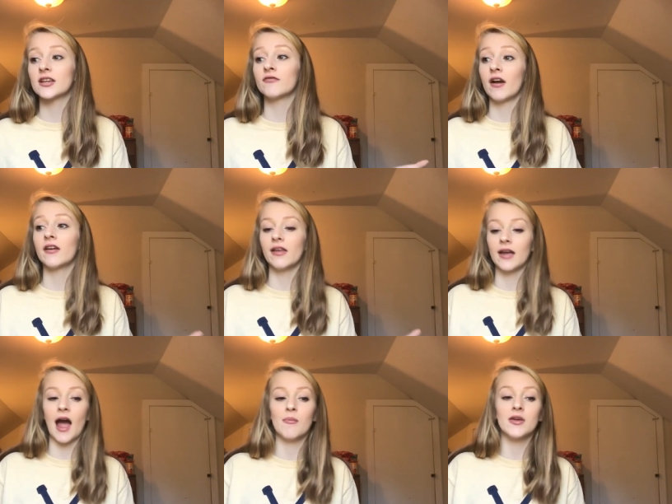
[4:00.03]
a very like
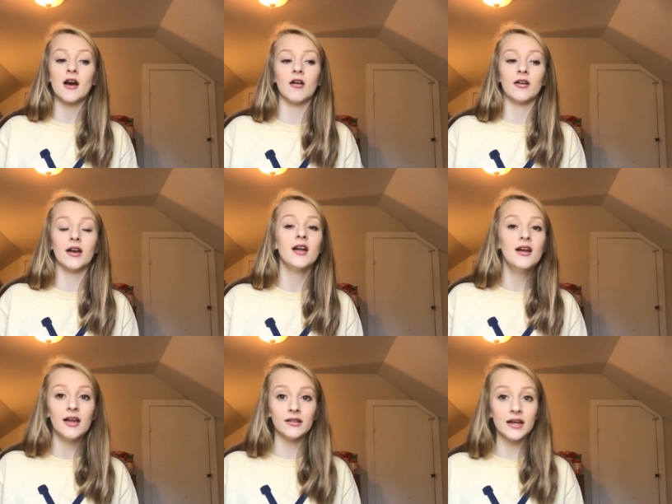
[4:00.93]
happy color.
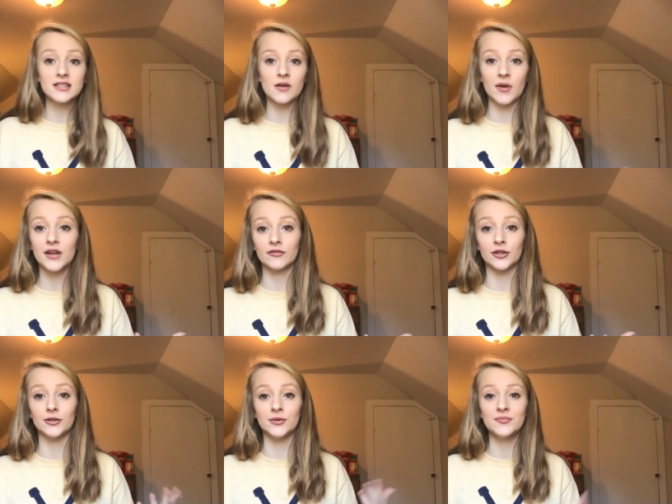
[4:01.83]
It lights up any
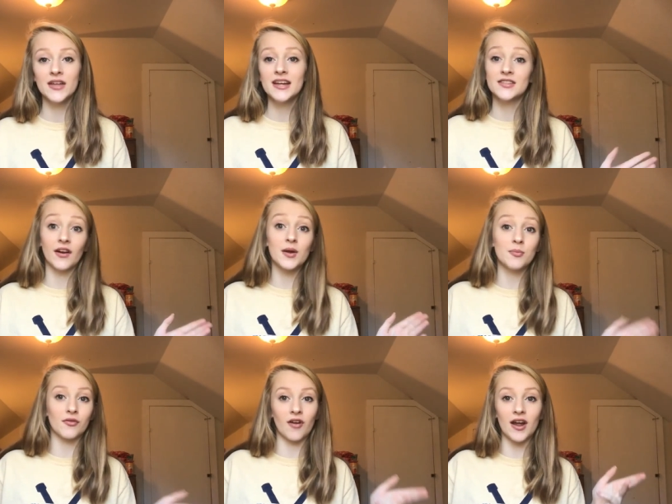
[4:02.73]
room. It's very
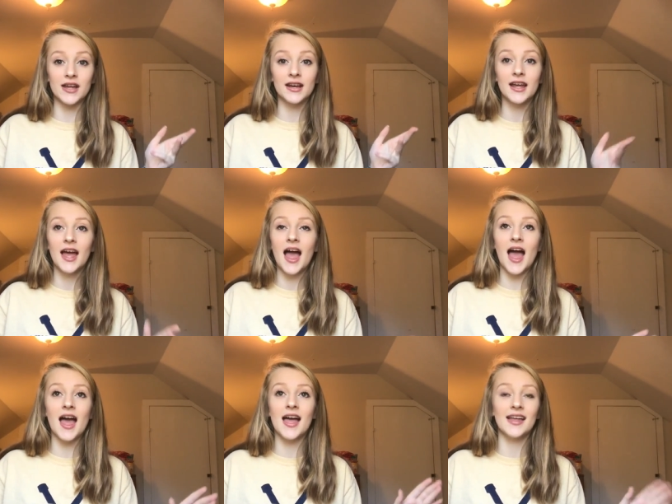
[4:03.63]
bright
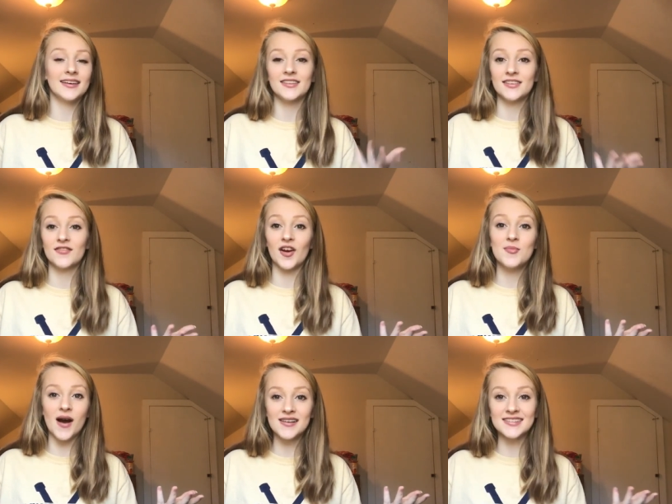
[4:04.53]
and it's very
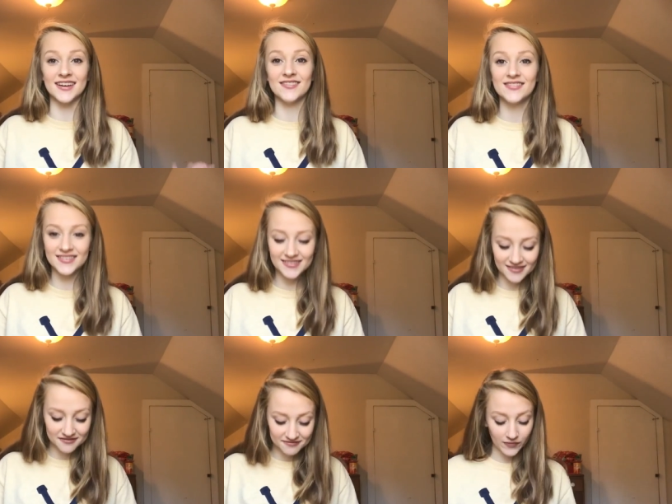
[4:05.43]
positive.
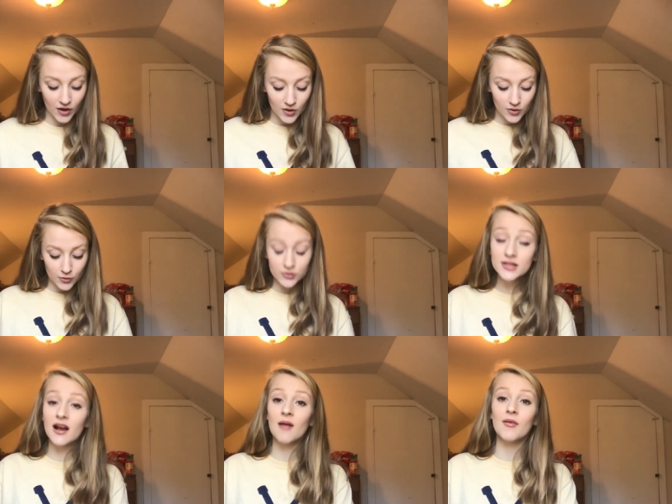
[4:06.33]
Who's
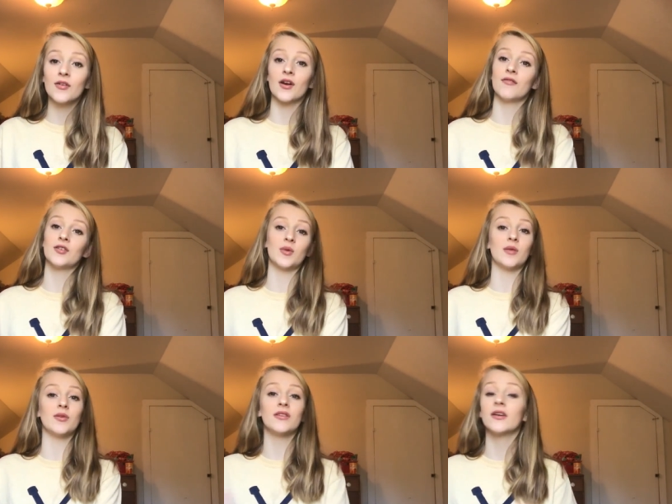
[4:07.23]
the godmother of your
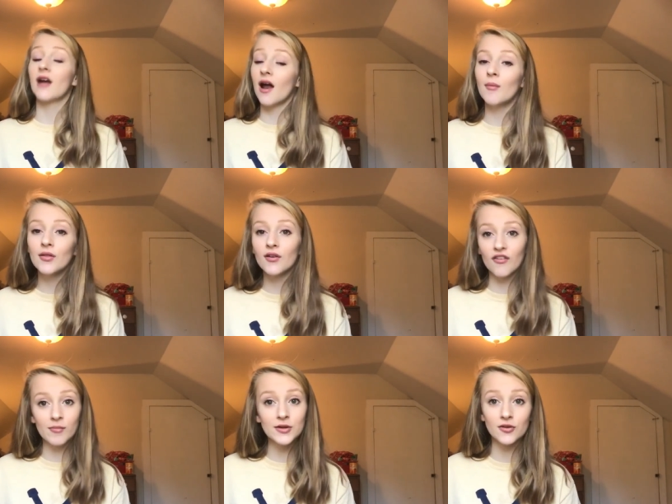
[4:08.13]
baby? The godmother
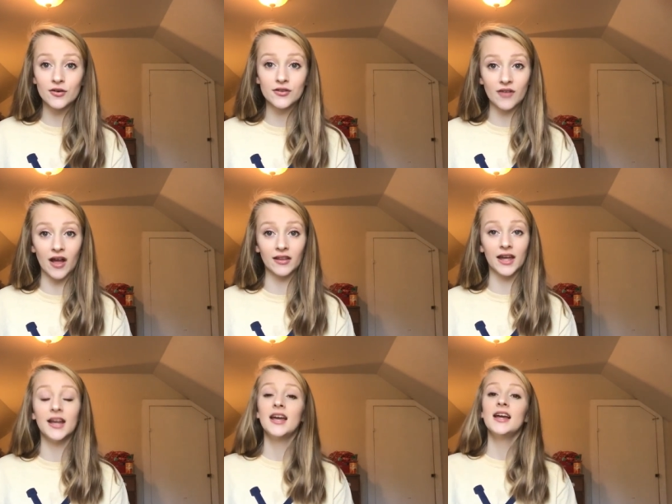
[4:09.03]
of my daughter
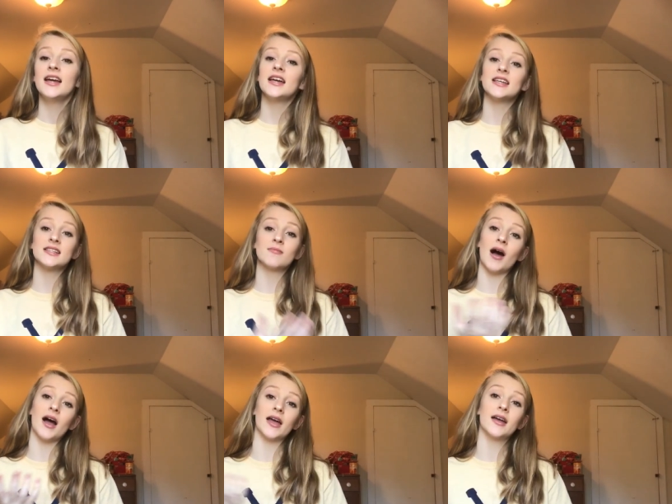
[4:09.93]
Violet is
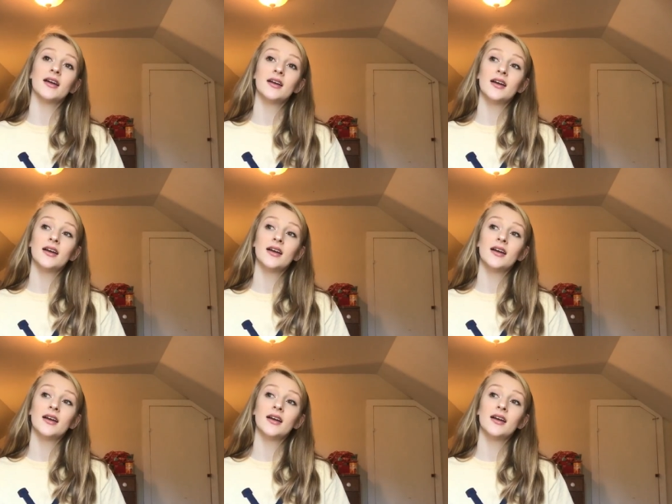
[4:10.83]
my